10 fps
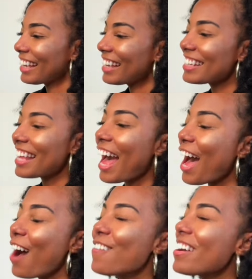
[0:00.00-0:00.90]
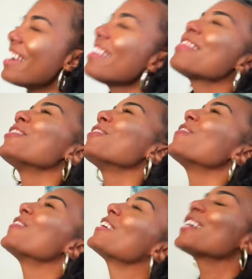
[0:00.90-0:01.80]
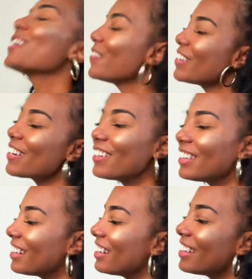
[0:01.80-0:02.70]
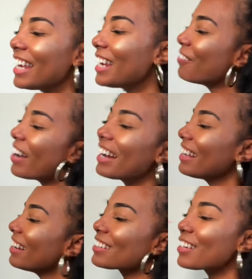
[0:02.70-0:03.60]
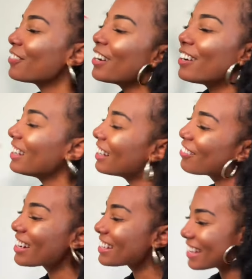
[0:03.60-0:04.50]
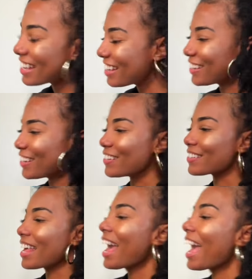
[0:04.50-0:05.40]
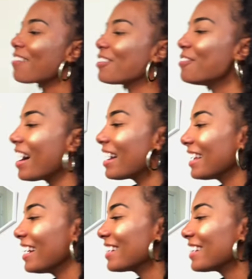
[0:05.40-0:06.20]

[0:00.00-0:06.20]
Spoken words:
Because how in the world we gonna love anybody else if we don't love ourselves? Everybody